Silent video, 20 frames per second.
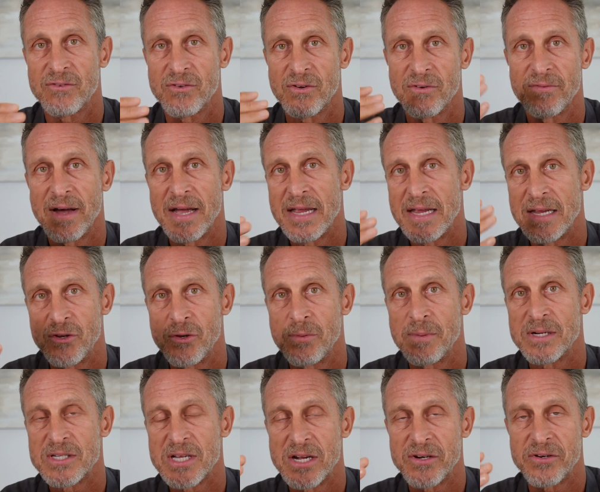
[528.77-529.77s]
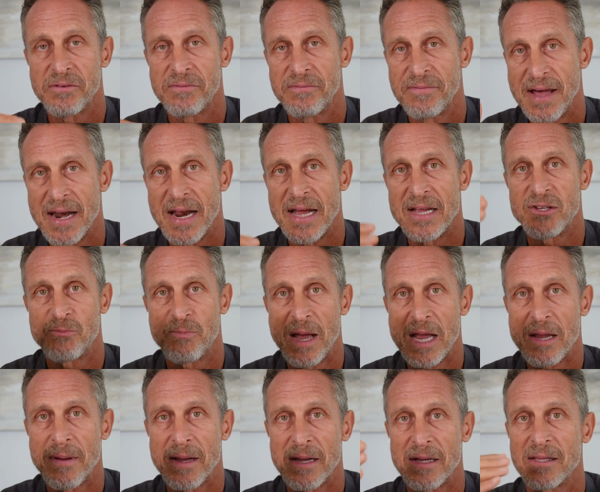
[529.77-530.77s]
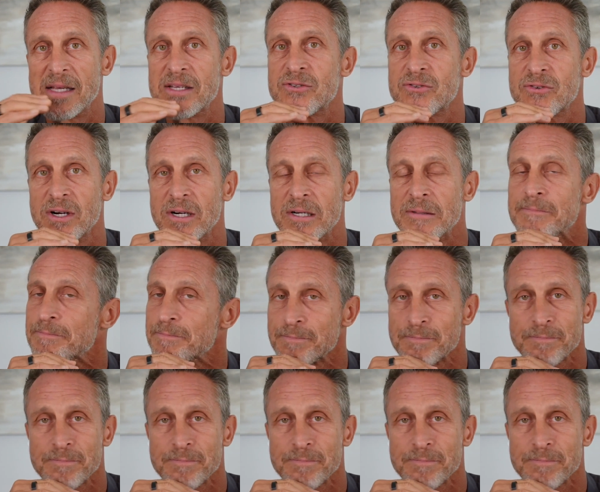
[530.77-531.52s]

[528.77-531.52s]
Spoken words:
So if I eat too much saturated fat, I spike my cholesterol.